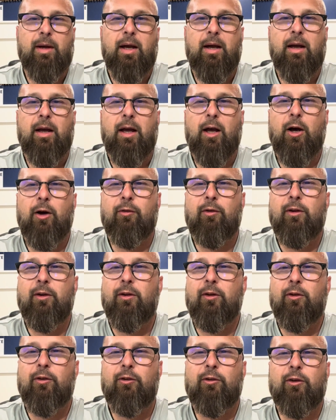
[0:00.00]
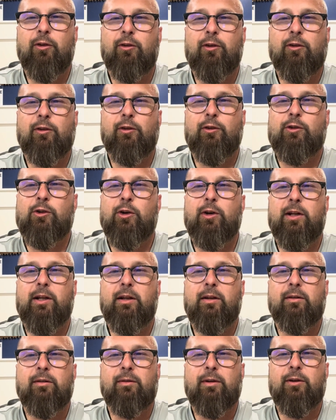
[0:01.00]
having this as a journey
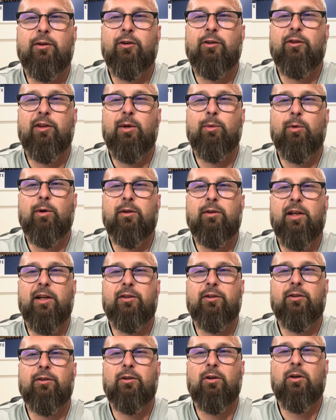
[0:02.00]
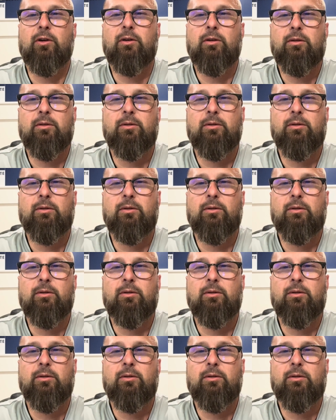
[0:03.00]
and just seeing where it takes us all.